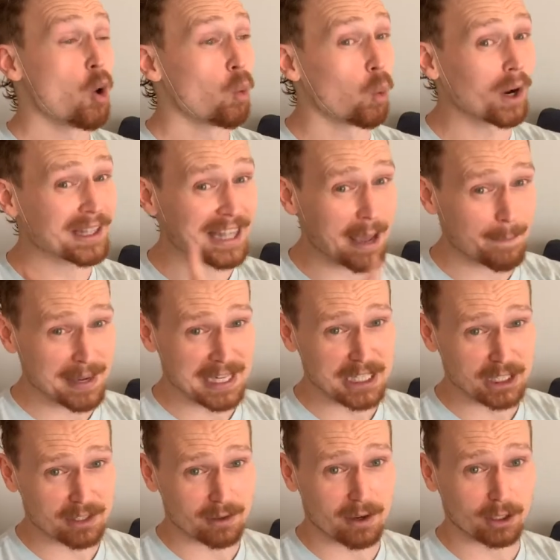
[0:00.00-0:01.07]
what that
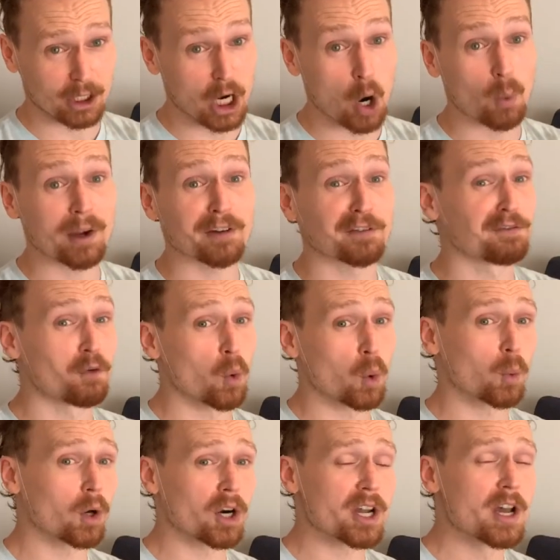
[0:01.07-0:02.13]
means going
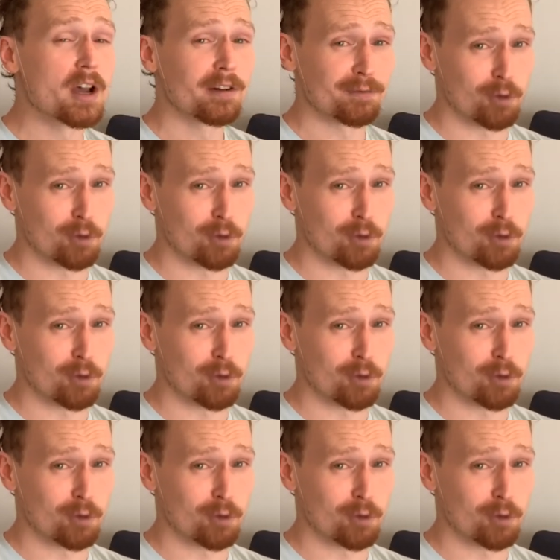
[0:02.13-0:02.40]
forward